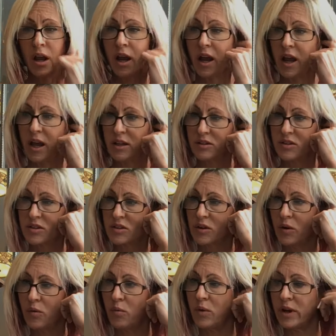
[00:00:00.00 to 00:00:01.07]
And
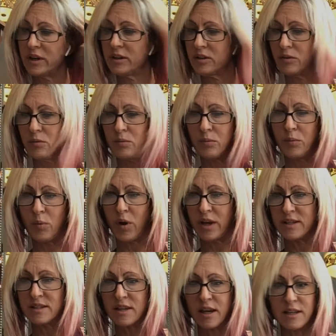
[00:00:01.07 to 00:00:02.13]
so one of the
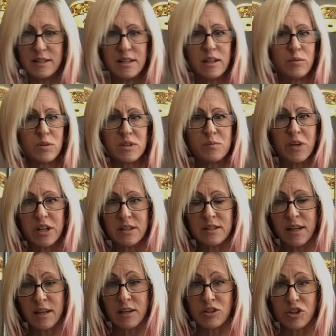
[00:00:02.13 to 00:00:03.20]
ones I did was
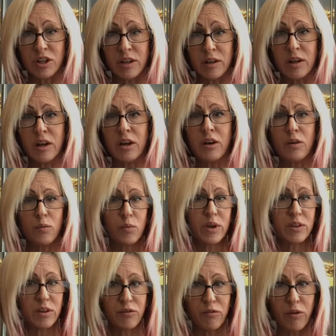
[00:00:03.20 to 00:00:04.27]
meditation
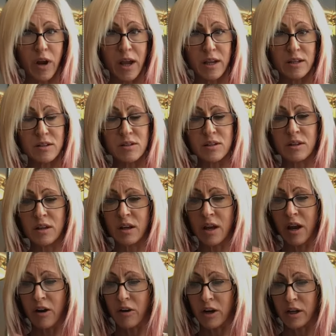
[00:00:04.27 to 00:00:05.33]
with a friend,
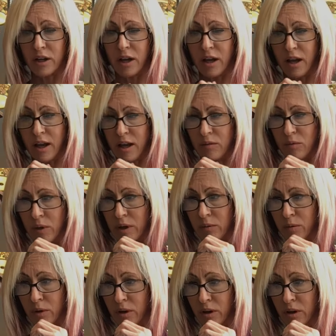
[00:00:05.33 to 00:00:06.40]
Erica, and we
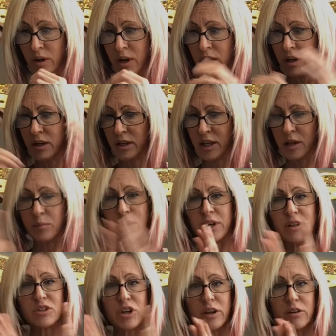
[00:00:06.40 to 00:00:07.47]
were keeping
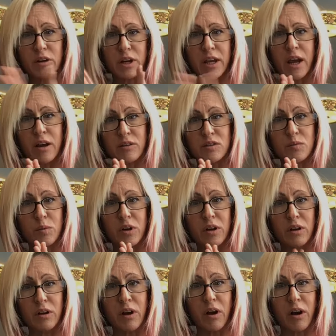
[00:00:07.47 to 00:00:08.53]
each other
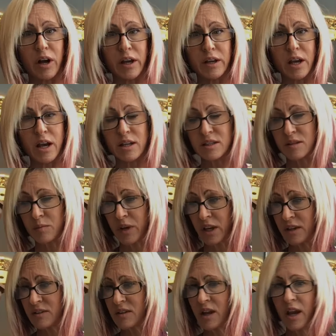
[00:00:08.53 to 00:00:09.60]
accountable on
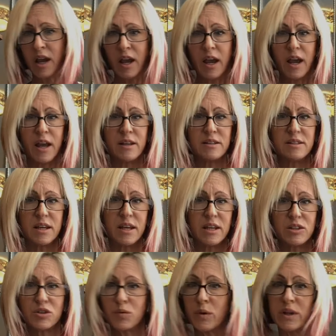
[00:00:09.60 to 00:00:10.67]
Headspace. And day
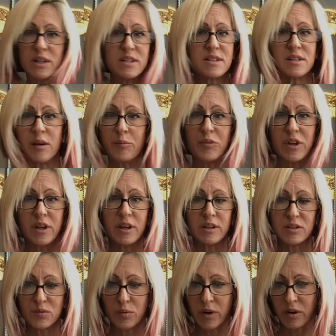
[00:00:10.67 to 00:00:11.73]
20 something
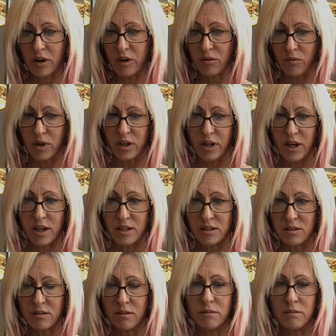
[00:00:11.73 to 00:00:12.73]
is where I realized